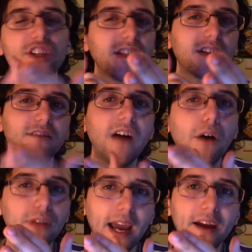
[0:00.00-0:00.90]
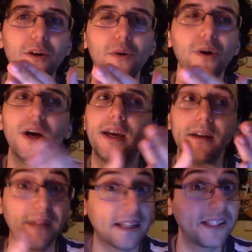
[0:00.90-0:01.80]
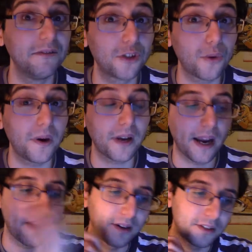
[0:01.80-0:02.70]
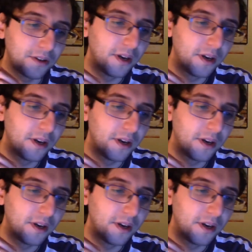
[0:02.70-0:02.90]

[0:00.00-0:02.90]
a Cloud Echo, that's still a Square character.